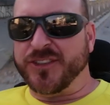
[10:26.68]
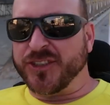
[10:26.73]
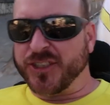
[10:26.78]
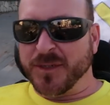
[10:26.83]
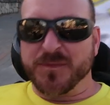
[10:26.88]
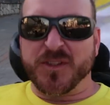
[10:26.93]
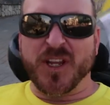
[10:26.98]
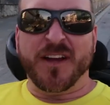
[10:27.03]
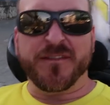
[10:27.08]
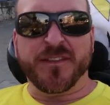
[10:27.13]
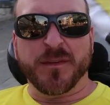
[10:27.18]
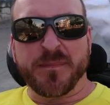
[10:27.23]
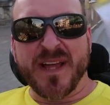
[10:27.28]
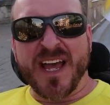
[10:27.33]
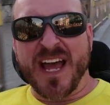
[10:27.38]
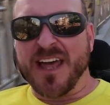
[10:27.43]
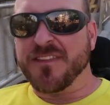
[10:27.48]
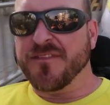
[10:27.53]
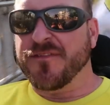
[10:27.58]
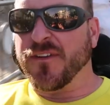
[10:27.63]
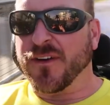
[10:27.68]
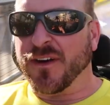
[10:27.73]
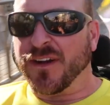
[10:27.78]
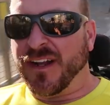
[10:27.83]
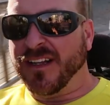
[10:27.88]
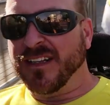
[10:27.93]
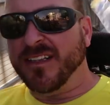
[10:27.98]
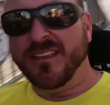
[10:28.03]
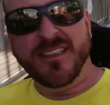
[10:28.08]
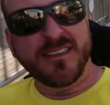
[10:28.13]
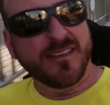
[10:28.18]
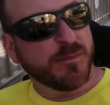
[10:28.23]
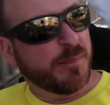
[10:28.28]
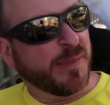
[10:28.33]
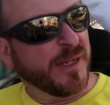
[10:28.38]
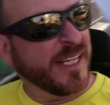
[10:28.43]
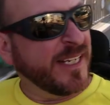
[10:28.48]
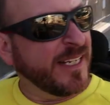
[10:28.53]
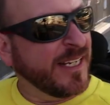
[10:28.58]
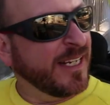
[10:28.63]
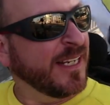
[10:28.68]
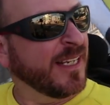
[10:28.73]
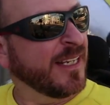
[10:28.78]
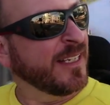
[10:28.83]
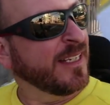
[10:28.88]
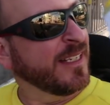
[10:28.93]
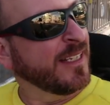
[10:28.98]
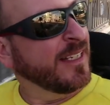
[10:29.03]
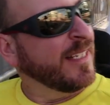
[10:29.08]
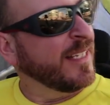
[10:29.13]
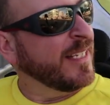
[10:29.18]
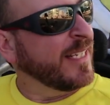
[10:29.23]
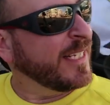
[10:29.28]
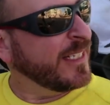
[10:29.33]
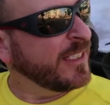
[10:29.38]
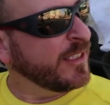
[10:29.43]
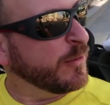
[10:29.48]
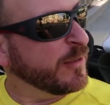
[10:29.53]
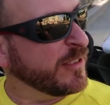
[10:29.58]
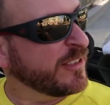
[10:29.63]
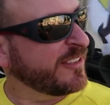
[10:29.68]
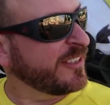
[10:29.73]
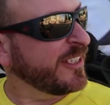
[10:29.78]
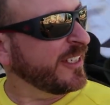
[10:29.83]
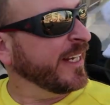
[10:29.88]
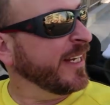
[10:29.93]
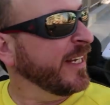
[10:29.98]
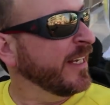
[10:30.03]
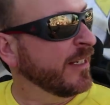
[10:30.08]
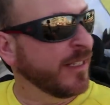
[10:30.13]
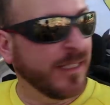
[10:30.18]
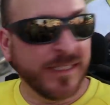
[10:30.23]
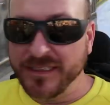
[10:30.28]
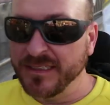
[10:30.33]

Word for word: Jumped off the path for a little bit into a city,